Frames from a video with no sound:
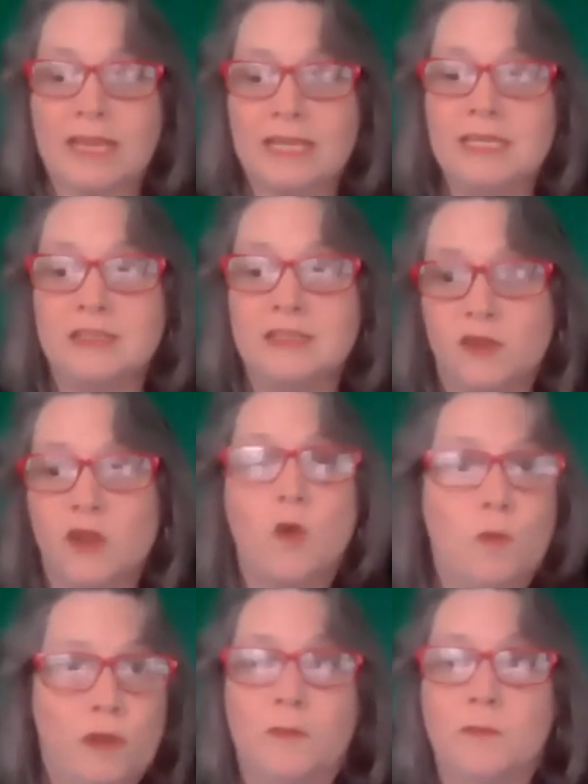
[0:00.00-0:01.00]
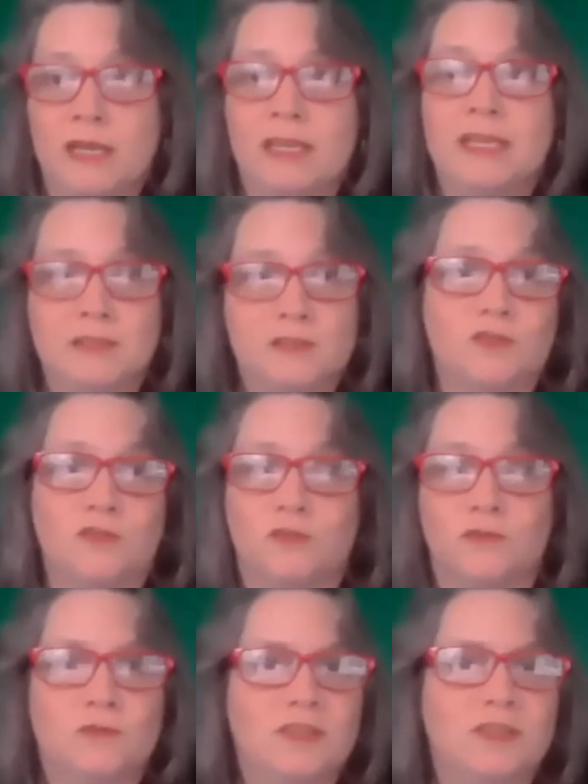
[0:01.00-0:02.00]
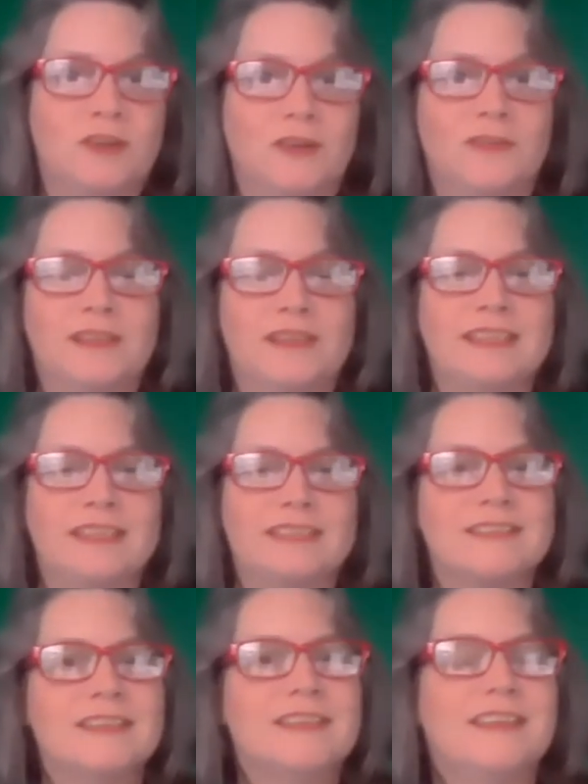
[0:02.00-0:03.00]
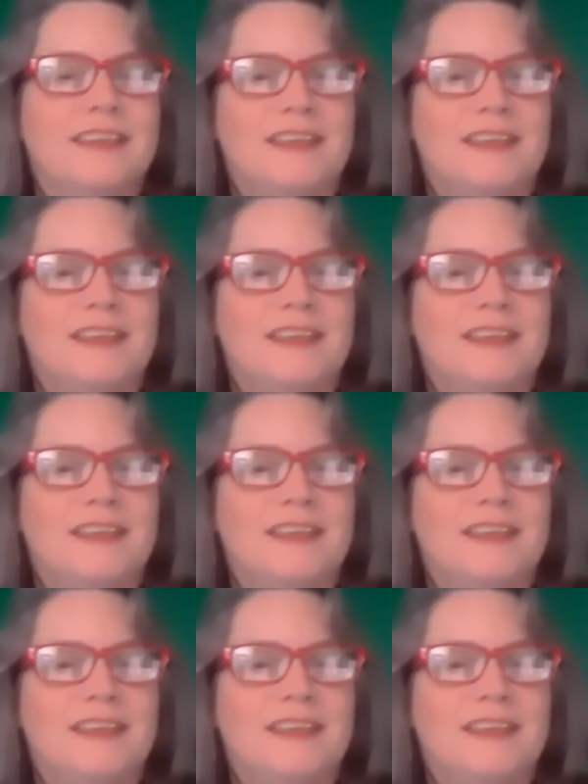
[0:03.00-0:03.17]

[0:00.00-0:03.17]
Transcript: but I need to know where the money is too, you know, and that's